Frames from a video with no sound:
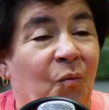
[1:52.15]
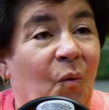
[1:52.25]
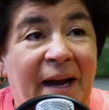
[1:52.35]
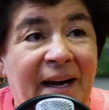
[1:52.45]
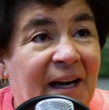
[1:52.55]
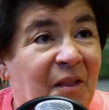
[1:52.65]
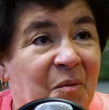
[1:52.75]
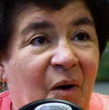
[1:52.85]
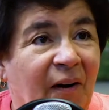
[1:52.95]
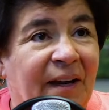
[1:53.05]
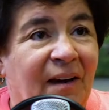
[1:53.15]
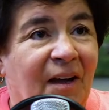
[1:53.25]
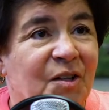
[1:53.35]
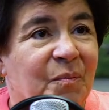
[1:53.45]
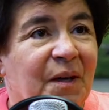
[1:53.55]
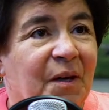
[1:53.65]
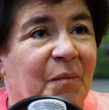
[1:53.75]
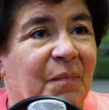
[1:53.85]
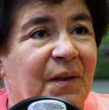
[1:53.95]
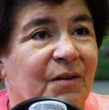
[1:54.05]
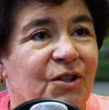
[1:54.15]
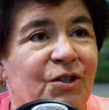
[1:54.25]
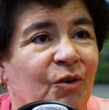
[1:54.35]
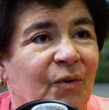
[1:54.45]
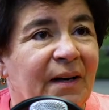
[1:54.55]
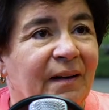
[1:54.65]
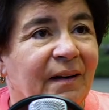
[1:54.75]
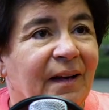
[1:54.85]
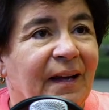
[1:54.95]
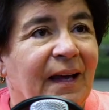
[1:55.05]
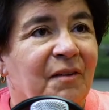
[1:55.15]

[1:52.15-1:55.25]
waiting in the parking lot to pick up their children mm -hmm.